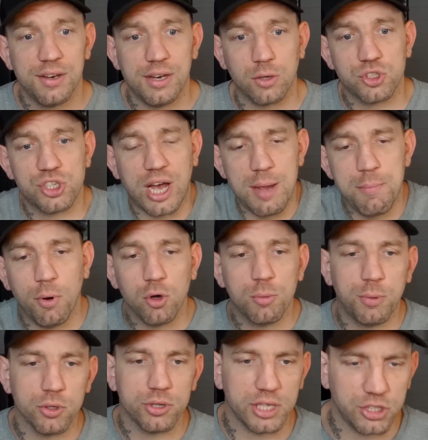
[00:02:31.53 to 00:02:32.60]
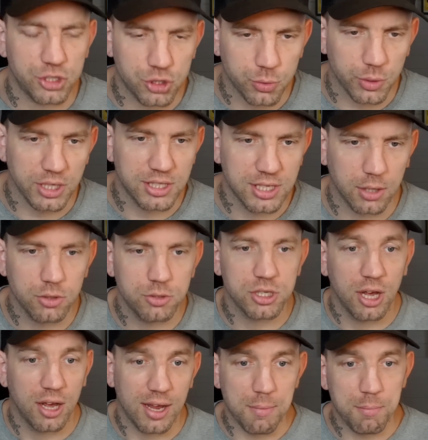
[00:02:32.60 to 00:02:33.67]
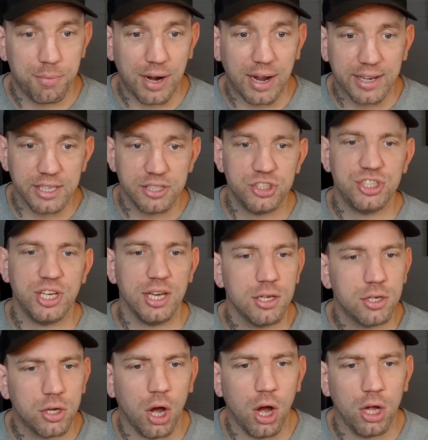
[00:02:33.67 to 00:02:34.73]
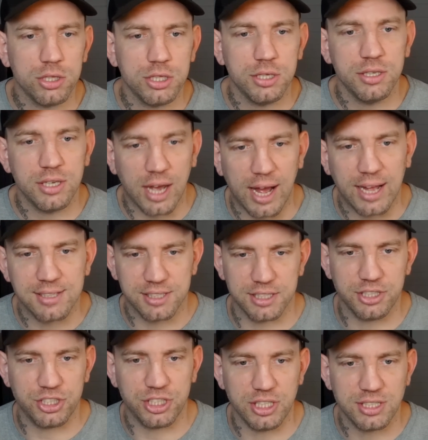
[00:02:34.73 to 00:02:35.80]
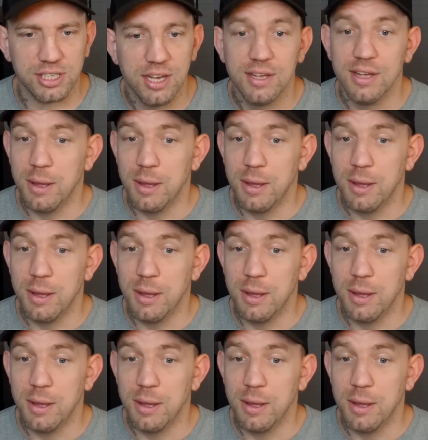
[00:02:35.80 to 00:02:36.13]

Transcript: Now, Cyborg put this tweet out in brackets saying Guardian anti-cheat